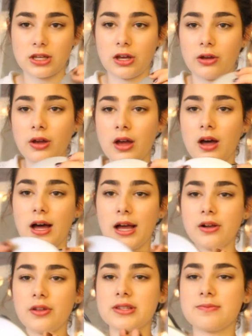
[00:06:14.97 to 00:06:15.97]
So I
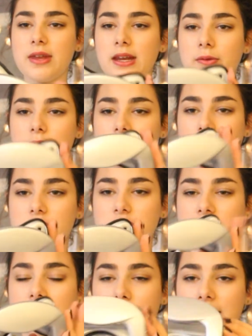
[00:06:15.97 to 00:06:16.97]
got this mini one
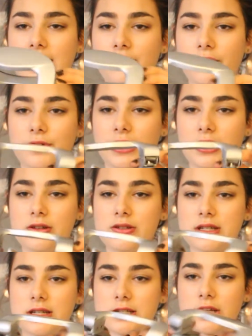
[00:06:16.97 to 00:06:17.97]
last year but I never really
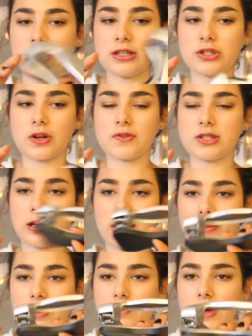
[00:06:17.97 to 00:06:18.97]
used it, so this year I've stuck
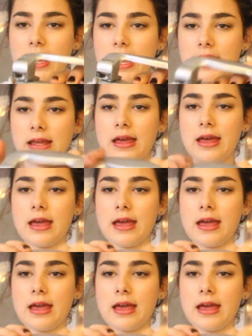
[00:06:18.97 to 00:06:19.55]
it in my bag